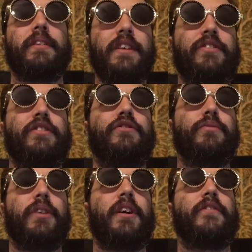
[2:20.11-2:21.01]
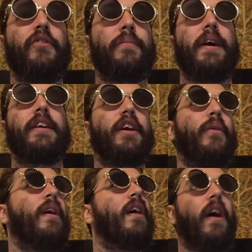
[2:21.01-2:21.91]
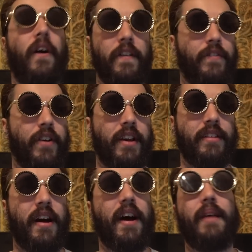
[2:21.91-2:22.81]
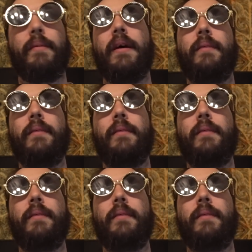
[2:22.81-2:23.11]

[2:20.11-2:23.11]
listen to long form audio all the fucking time.